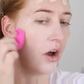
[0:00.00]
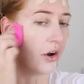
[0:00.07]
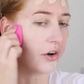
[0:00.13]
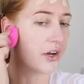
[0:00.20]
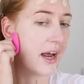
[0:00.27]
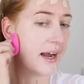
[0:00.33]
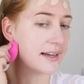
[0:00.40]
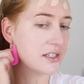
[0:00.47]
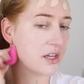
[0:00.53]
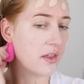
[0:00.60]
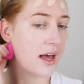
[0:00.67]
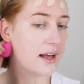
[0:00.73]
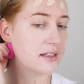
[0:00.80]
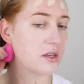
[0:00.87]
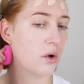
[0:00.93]
Okay, so
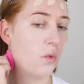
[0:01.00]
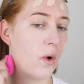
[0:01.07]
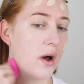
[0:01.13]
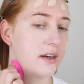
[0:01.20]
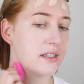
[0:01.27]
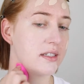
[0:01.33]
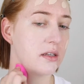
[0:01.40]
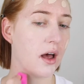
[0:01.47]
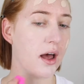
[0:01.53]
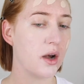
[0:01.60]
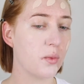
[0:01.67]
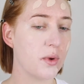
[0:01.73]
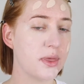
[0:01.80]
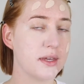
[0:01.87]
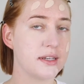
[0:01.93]
that's one
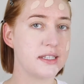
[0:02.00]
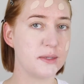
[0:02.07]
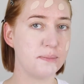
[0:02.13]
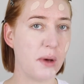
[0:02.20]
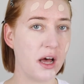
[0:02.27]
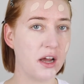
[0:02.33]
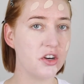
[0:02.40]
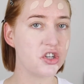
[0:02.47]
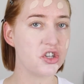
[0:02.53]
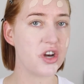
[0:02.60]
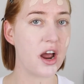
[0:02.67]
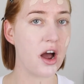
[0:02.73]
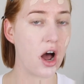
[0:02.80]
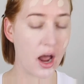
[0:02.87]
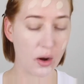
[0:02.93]
side with the sponge.
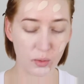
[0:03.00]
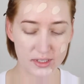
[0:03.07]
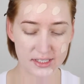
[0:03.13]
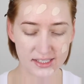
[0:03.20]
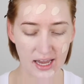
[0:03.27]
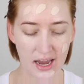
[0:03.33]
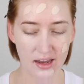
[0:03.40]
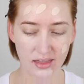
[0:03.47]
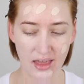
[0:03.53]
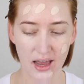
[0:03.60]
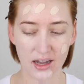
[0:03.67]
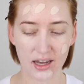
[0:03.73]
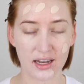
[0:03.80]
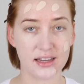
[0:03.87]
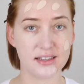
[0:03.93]
Now I would say
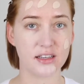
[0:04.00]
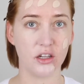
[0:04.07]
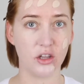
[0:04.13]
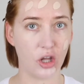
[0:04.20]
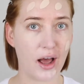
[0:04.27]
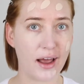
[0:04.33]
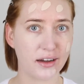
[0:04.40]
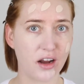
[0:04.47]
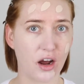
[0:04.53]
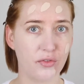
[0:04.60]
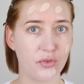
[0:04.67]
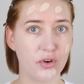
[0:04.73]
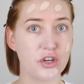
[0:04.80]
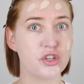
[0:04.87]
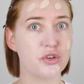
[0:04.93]
that is light
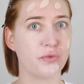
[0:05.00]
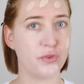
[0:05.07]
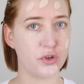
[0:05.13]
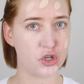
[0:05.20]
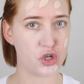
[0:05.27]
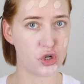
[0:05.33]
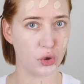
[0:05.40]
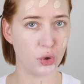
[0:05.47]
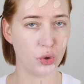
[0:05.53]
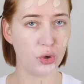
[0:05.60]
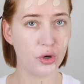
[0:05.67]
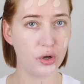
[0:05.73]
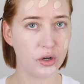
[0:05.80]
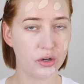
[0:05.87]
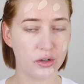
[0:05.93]
coverage for
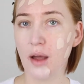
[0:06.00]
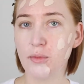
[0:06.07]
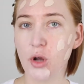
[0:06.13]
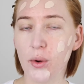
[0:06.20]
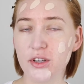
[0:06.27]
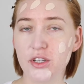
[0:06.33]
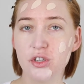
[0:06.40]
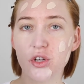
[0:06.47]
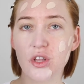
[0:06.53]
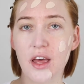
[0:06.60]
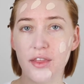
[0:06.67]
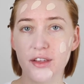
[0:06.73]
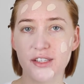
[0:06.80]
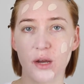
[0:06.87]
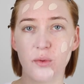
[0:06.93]
sure. I'm going to do the
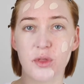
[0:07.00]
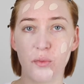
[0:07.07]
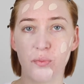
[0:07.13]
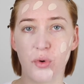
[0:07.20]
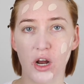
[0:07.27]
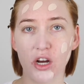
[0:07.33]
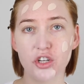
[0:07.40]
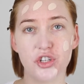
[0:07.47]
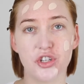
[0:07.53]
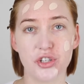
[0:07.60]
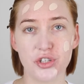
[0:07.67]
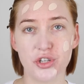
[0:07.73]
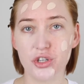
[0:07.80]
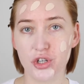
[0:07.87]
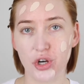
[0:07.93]
other side with a brush
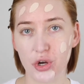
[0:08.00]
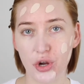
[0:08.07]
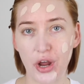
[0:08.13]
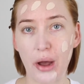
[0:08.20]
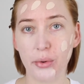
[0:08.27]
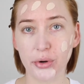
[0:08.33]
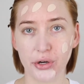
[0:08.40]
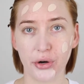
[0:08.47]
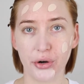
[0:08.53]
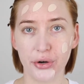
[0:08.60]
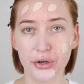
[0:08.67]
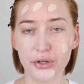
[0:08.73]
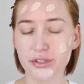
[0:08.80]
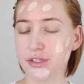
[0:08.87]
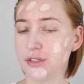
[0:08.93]
just to show you how it
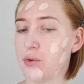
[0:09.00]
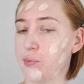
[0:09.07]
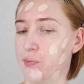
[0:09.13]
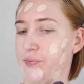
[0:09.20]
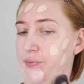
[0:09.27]
goes.